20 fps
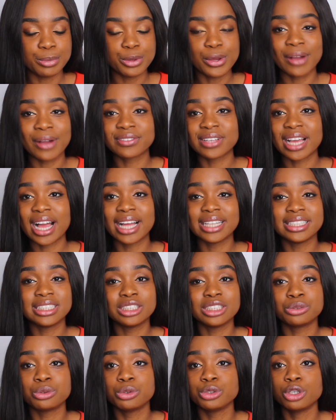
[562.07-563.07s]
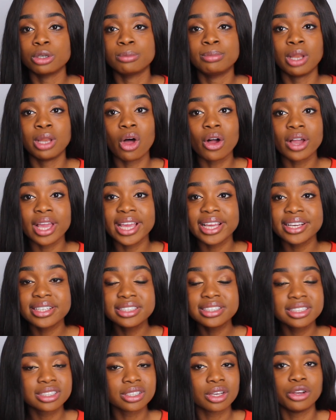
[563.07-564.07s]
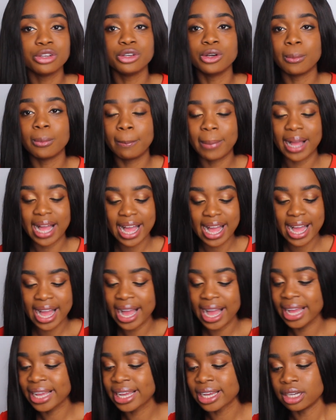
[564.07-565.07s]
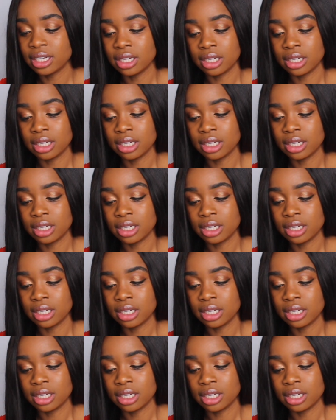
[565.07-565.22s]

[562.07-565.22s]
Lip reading: You have to hand in all your belongings, so your bag,